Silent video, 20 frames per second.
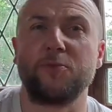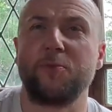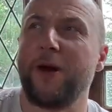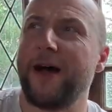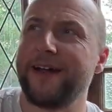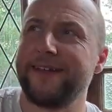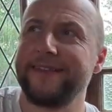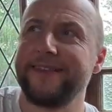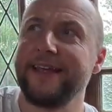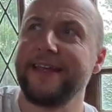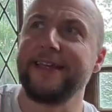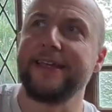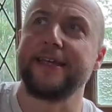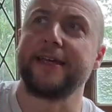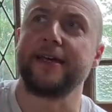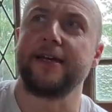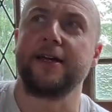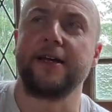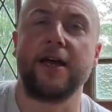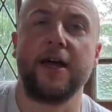but I
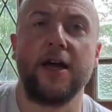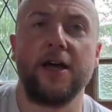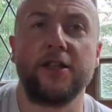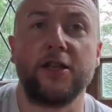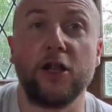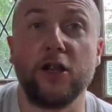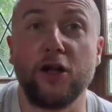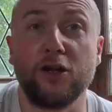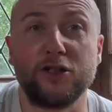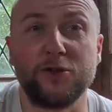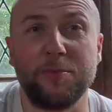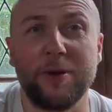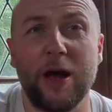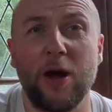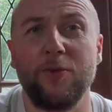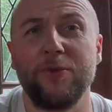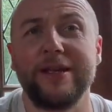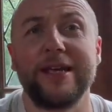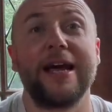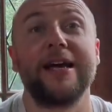think the lodge bit
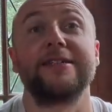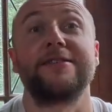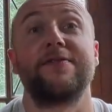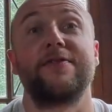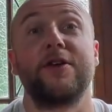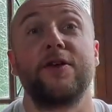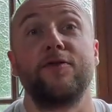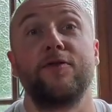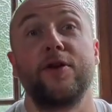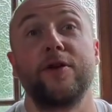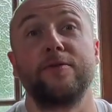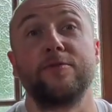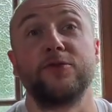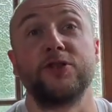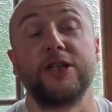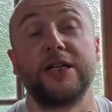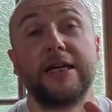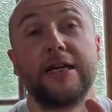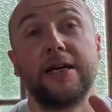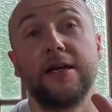only has a few
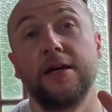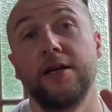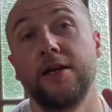rooms in it.